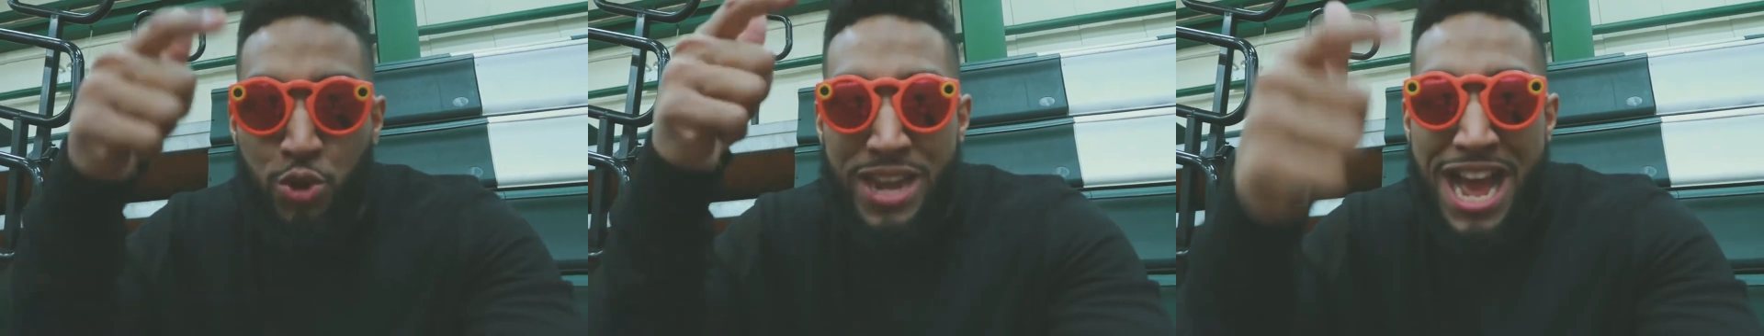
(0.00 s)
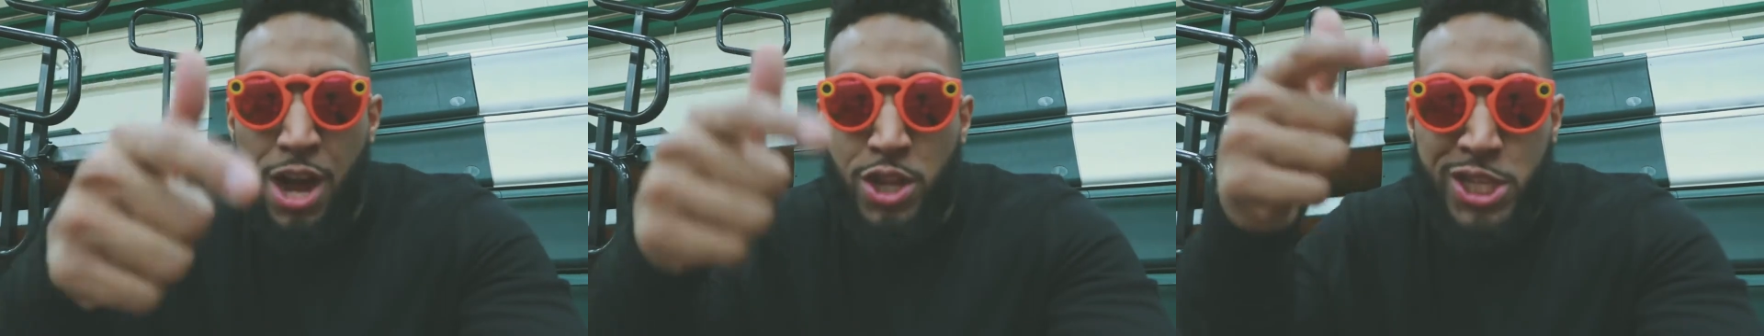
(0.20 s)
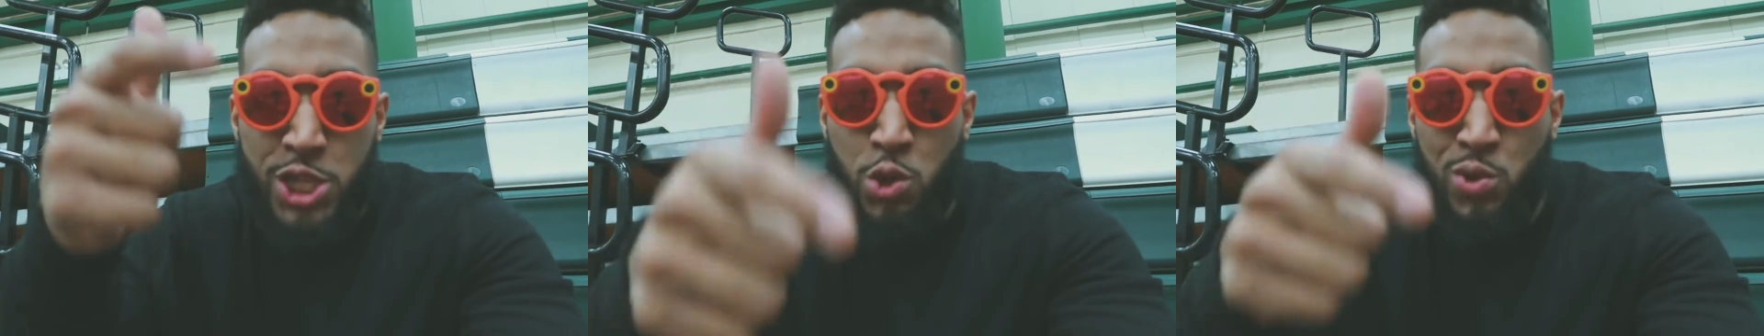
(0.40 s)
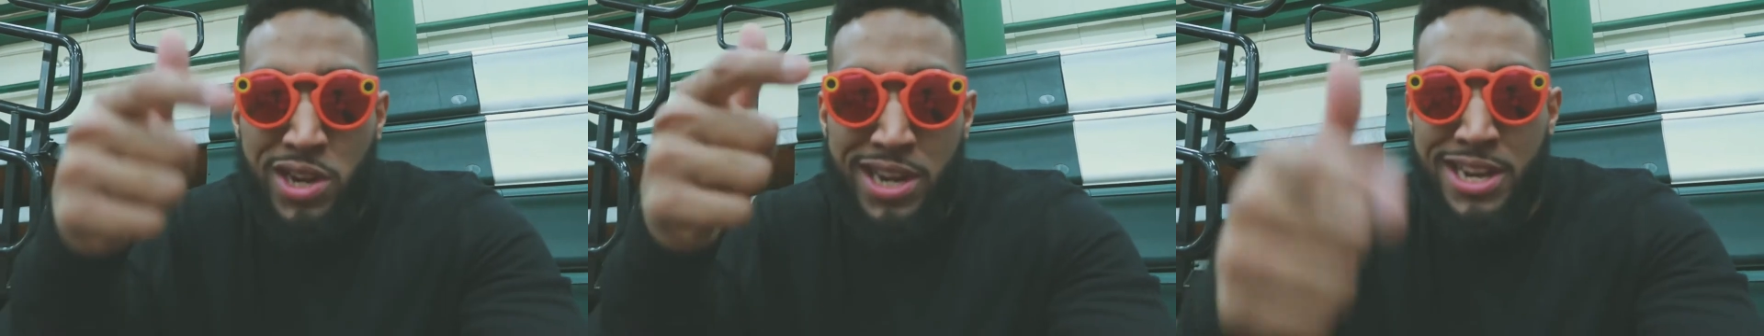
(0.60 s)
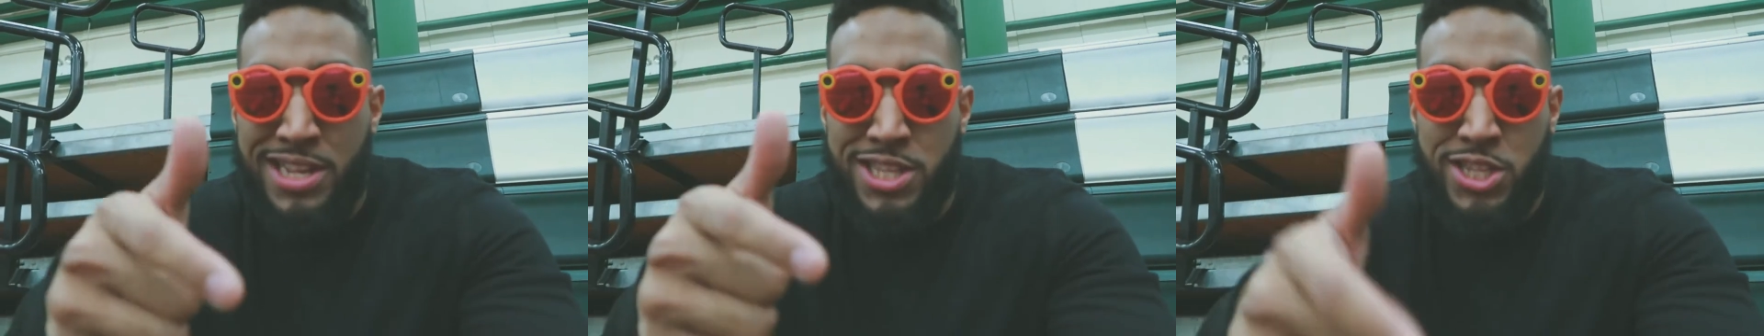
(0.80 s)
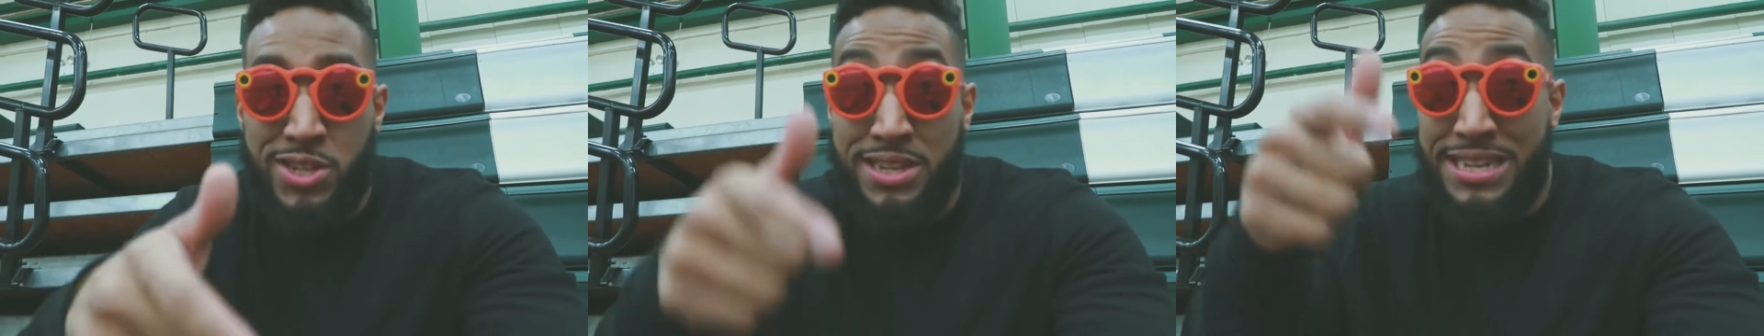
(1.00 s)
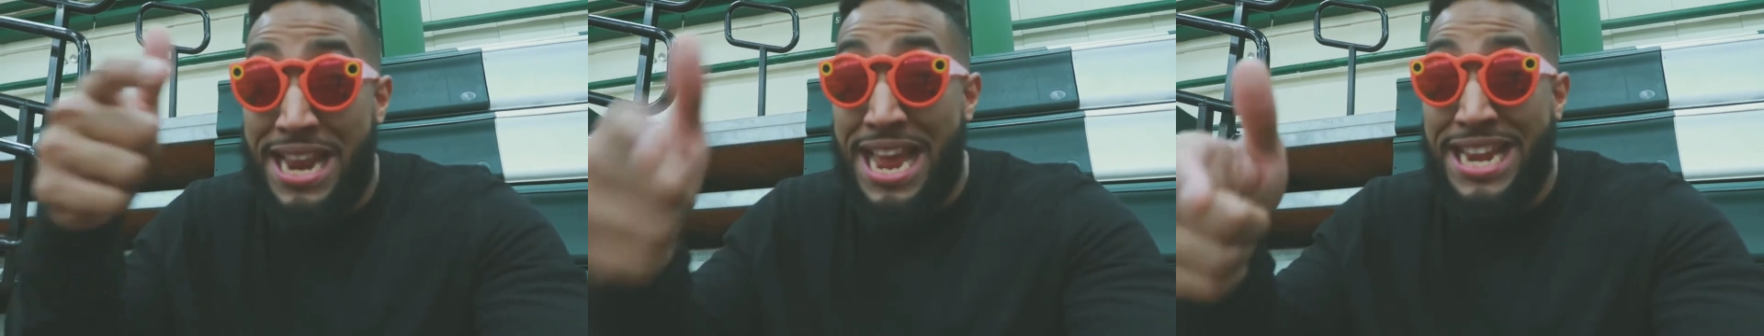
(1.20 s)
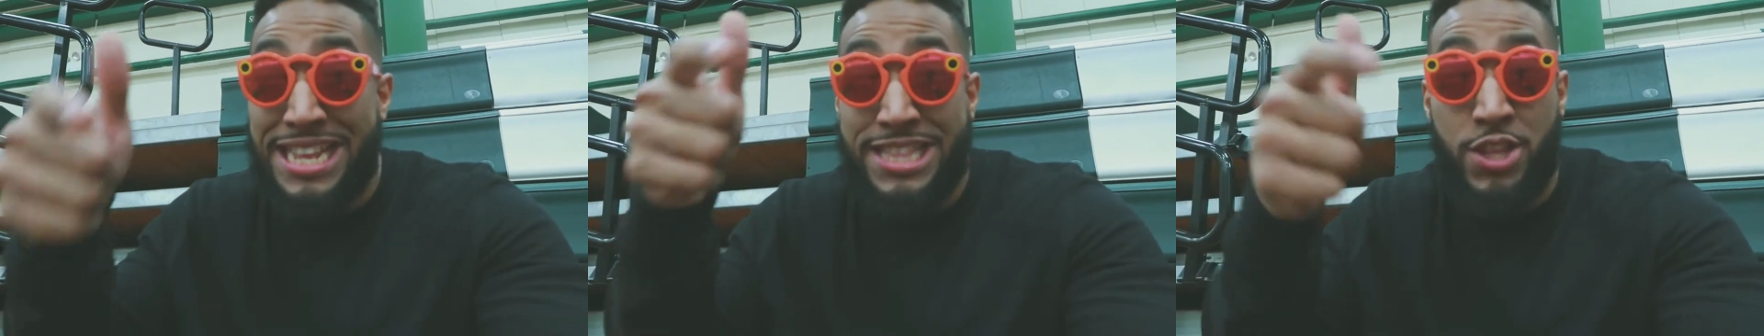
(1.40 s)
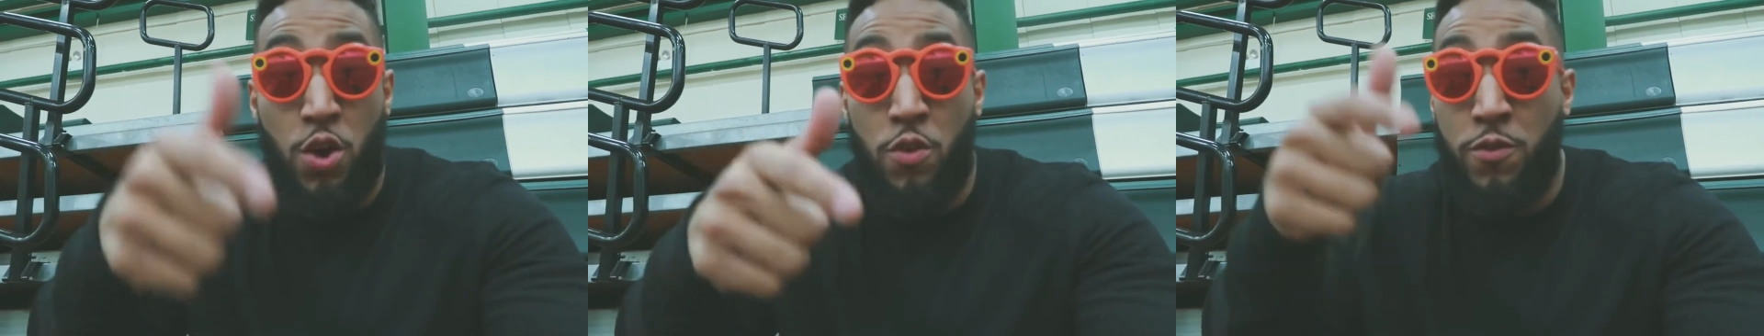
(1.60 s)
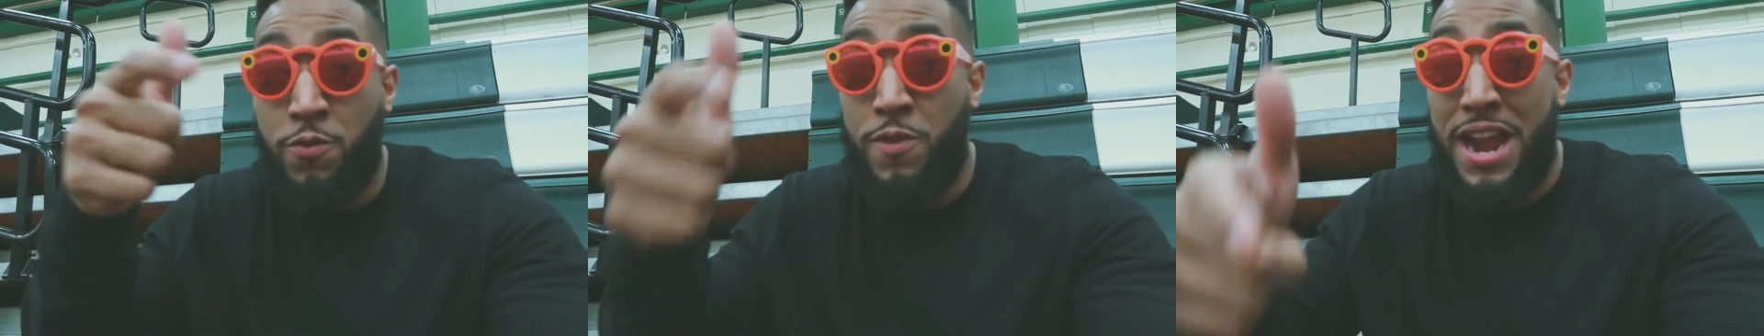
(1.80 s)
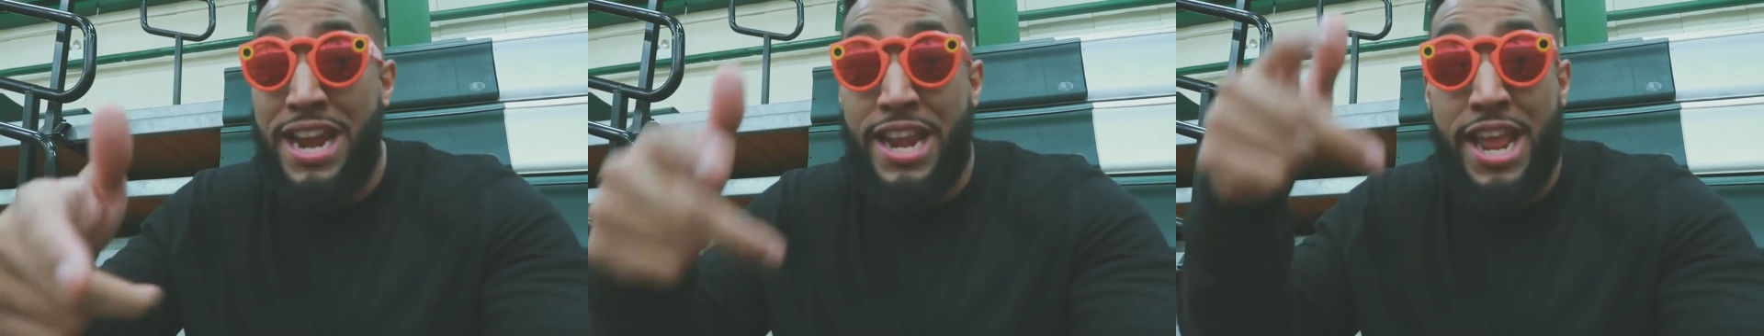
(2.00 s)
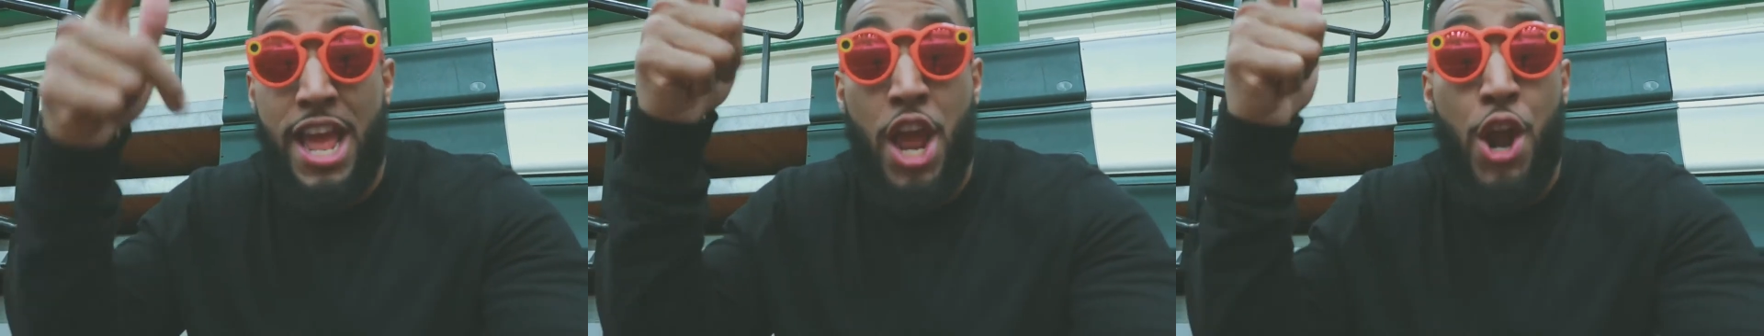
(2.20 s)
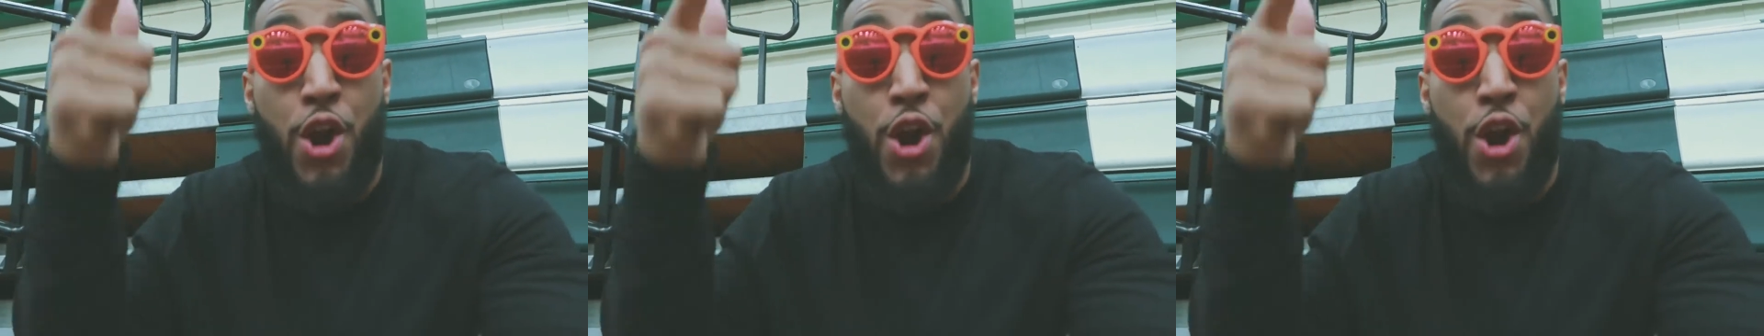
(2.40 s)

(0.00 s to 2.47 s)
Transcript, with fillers: You now tuning into Light It, Don't Fight It,